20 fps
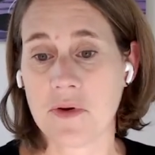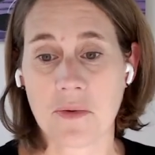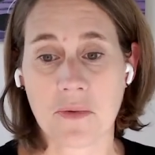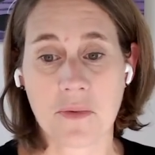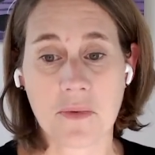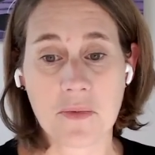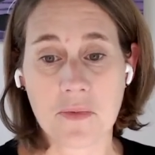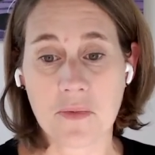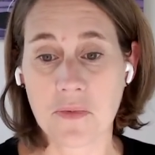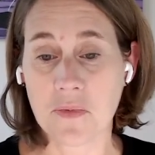
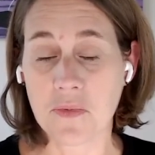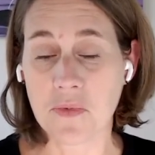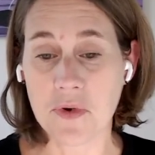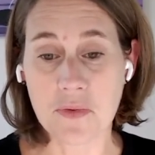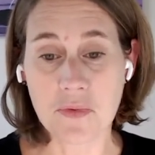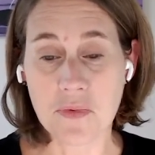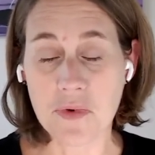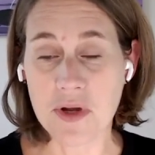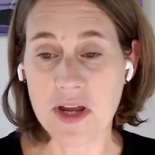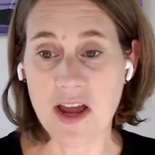
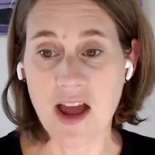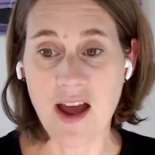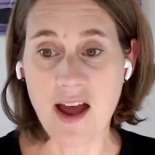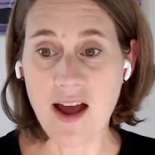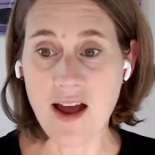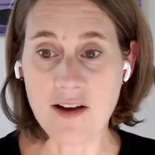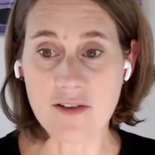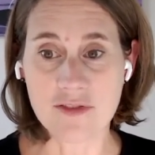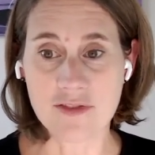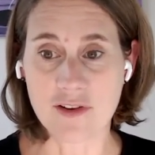We
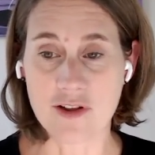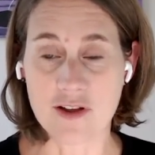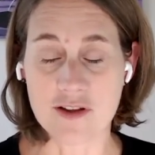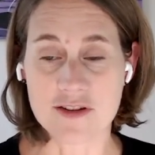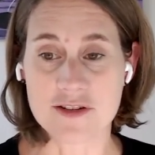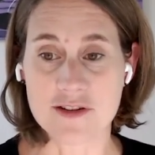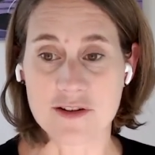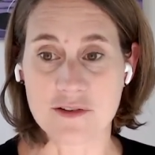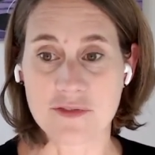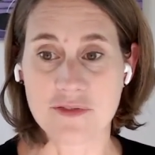have
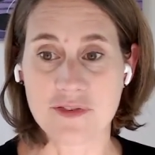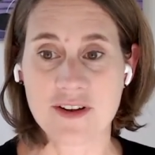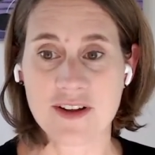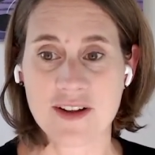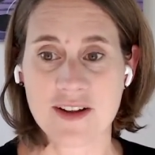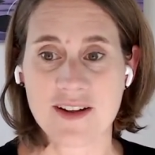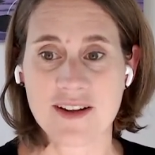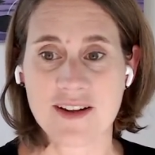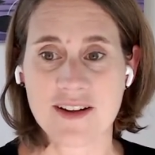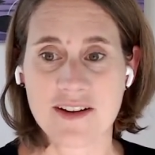lots of,
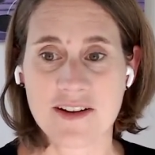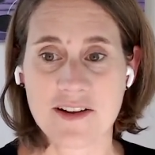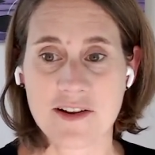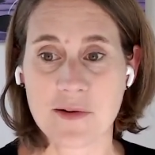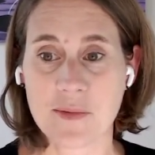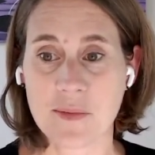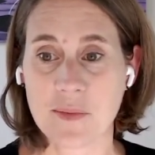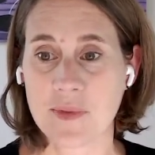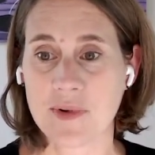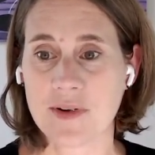
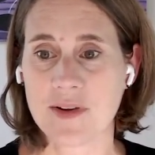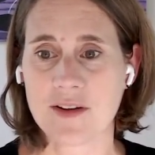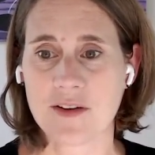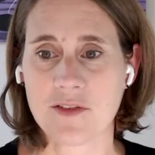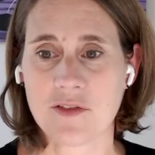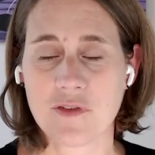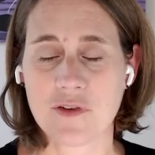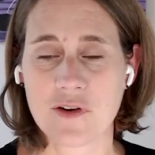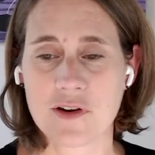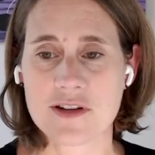
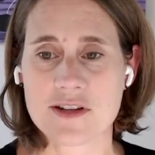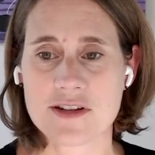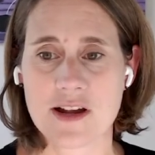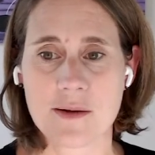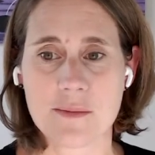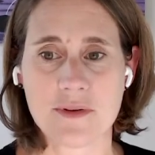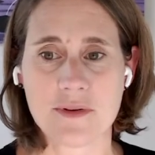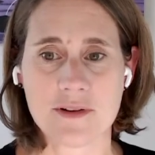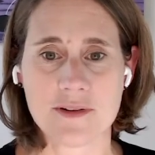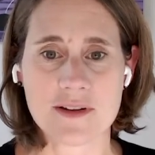for
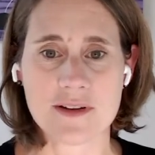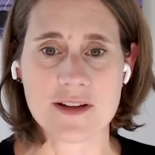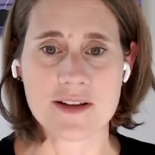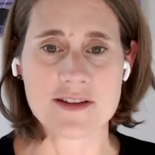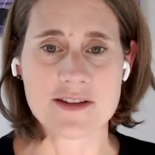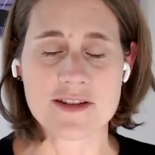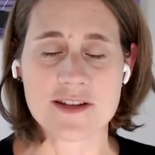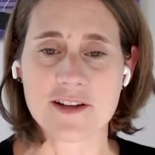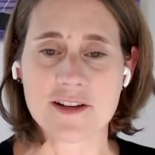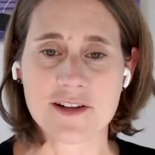example,
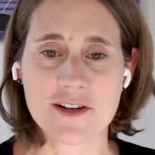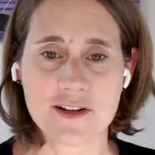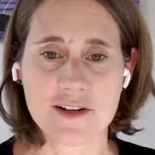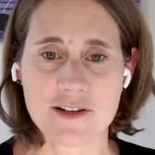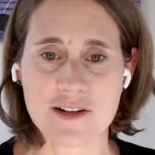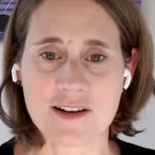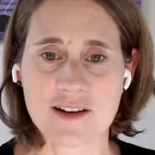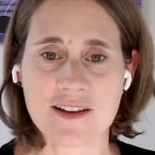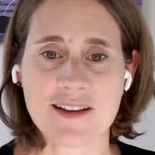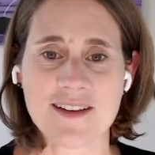
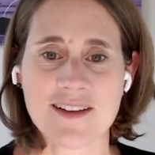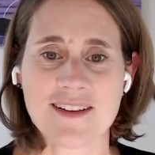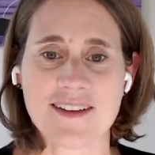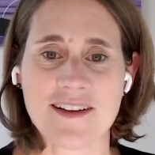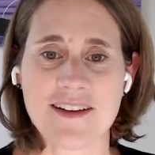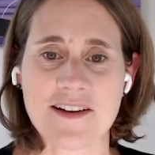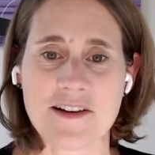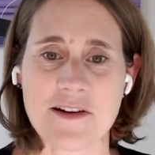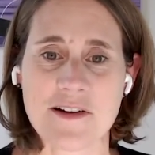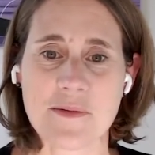silicon
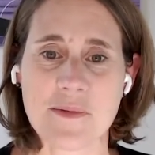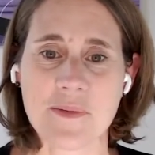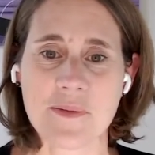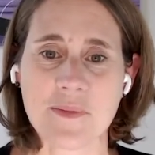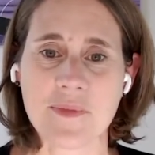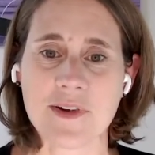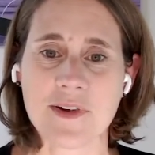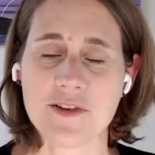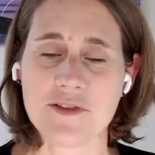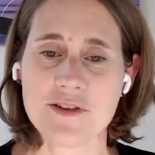
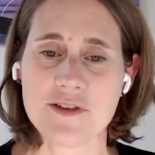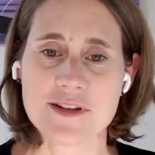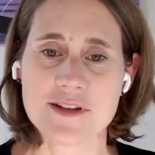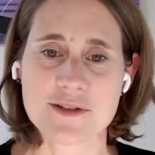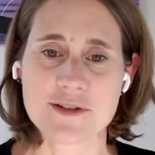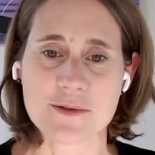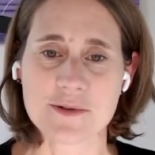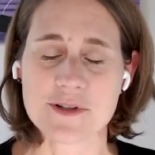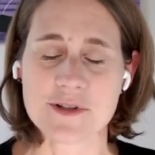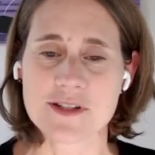
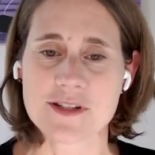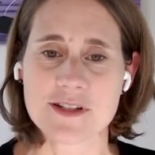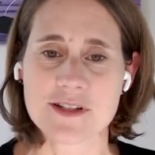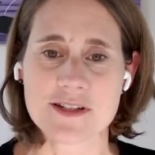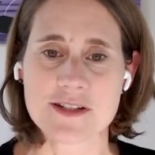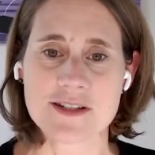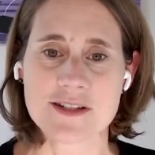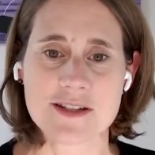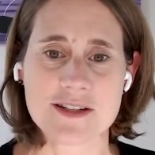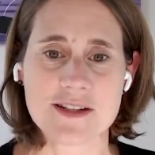
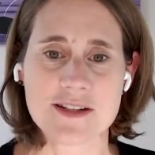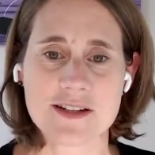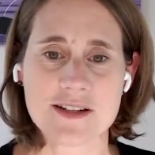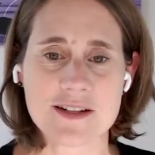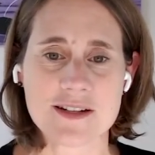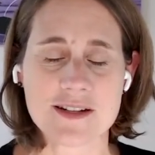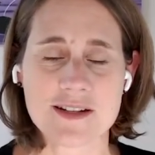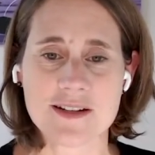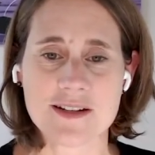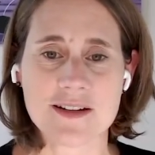resources
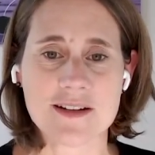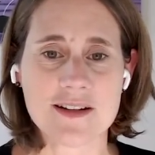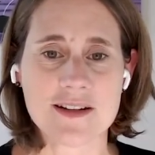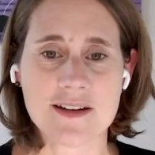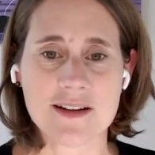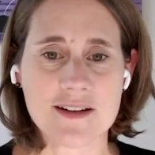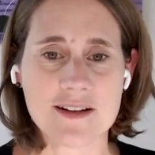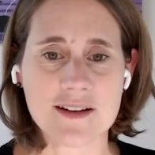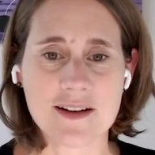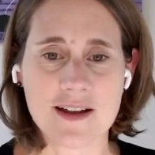
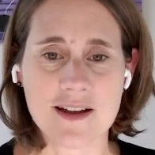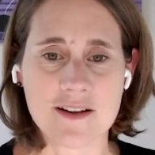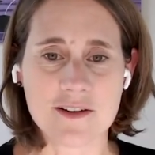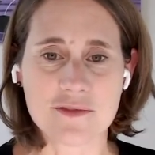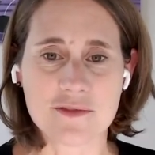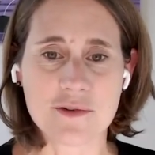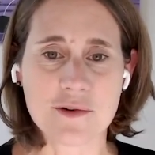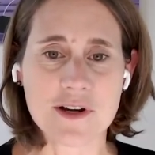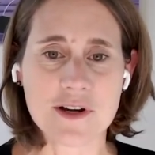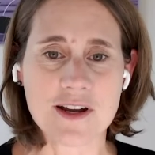in
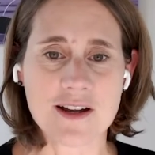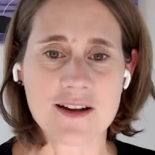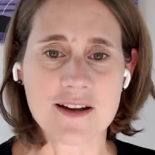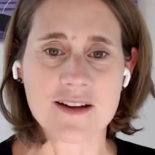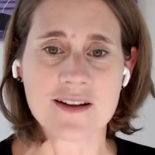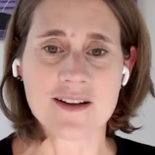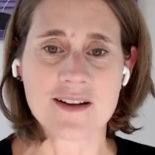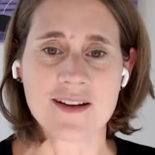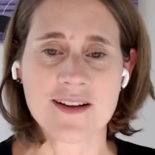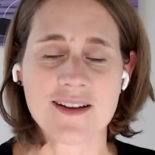California
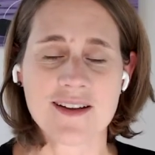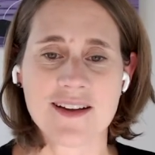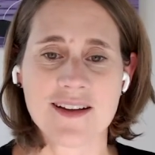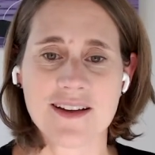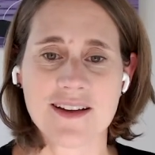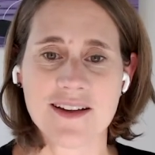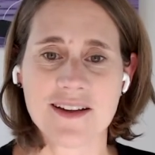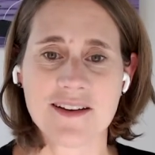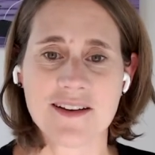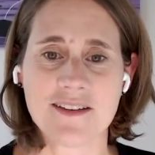
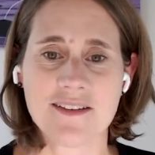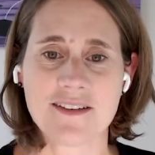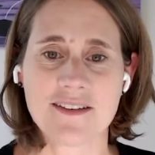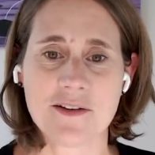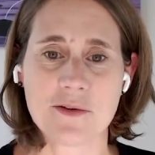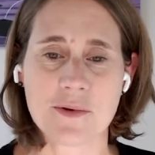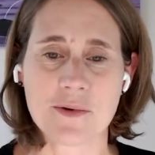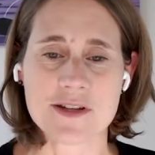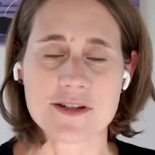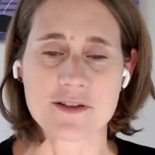and
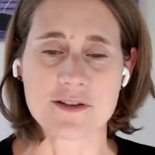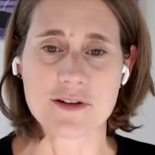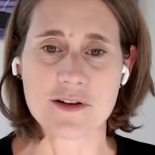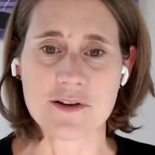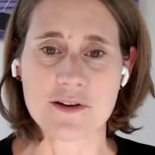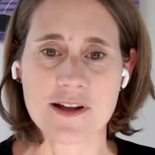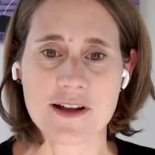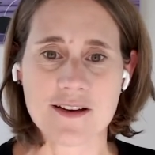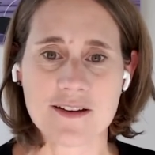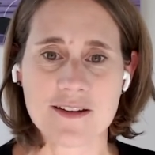the Western
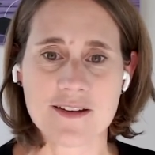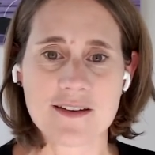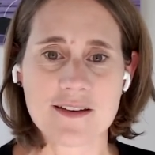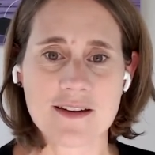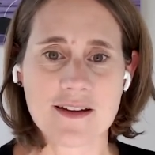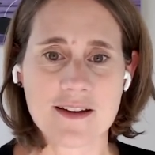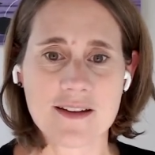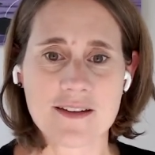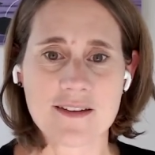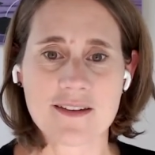United
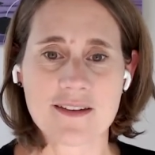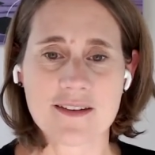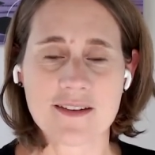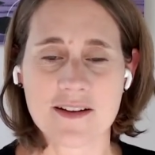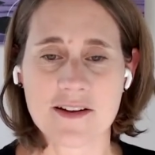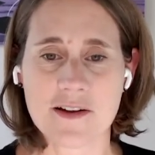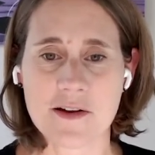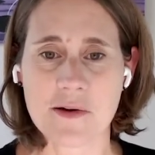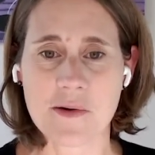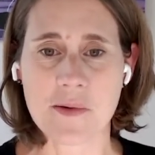States.
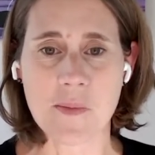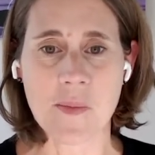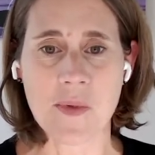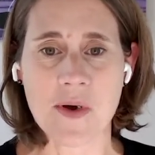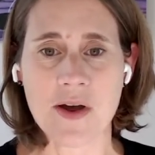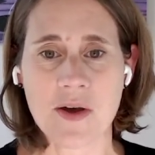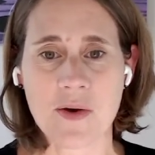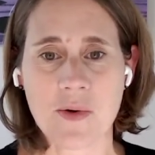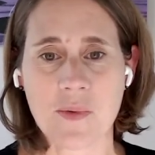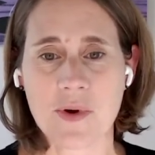
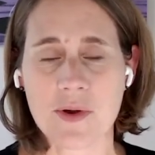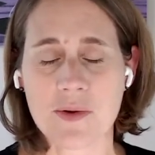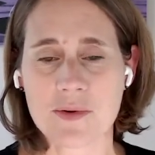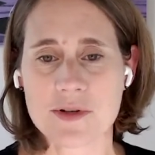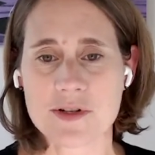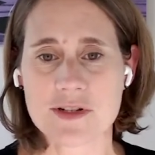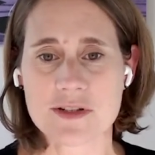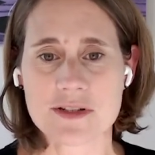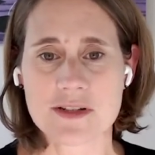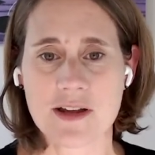We
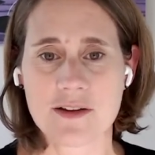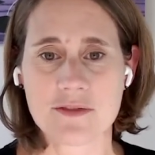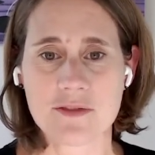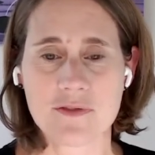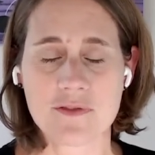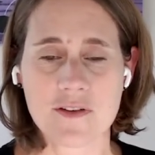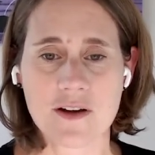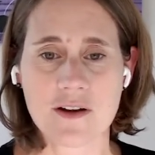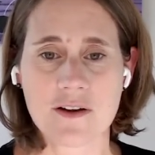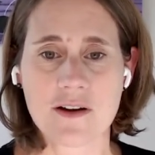would just have to
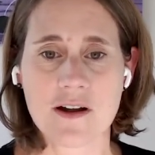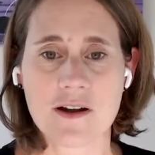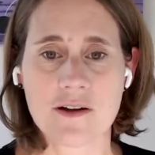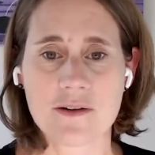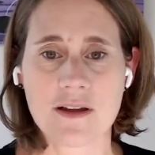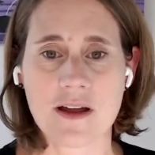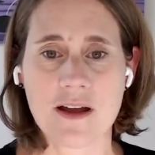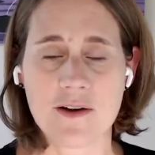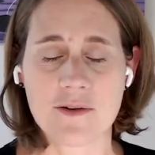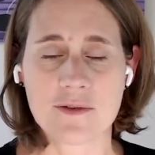figure
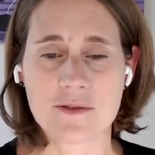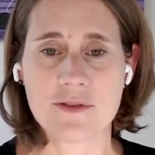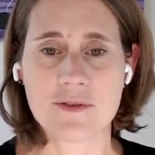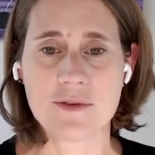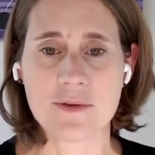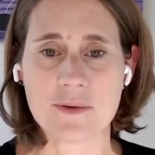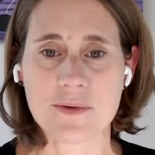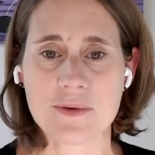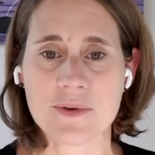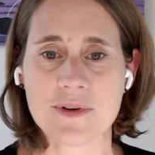out how
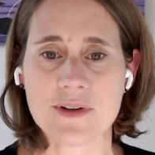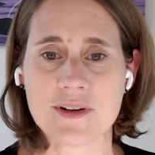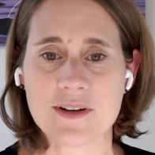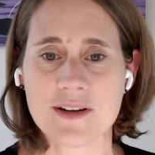to